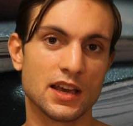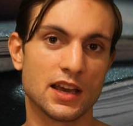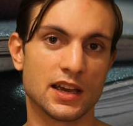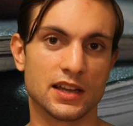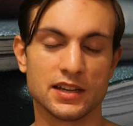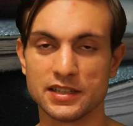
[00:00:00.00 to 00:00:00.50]

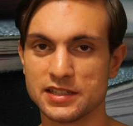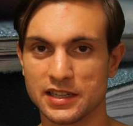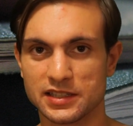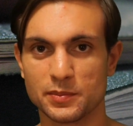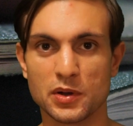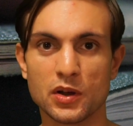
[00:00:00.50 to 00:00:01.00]
and it
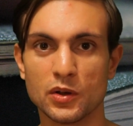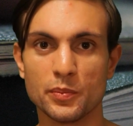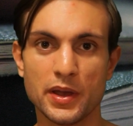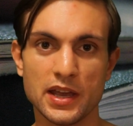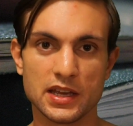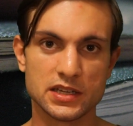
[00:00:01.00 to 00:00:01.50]
takes up a whole
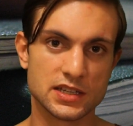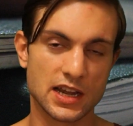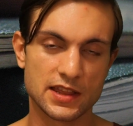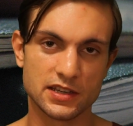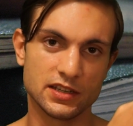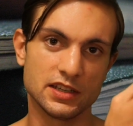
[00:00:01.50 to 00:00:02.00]
page,
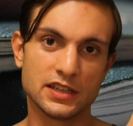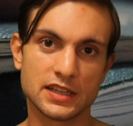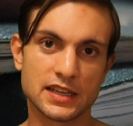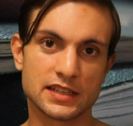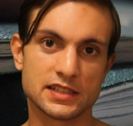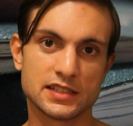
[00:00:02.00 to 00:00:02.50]
and then you need
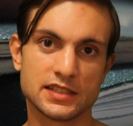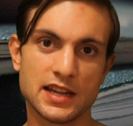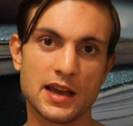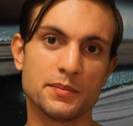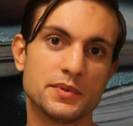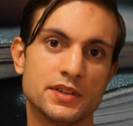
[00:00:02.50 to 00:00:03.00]
to get
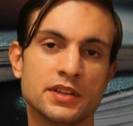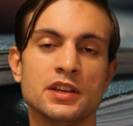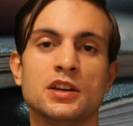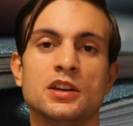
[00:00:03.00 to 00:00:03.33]
stamped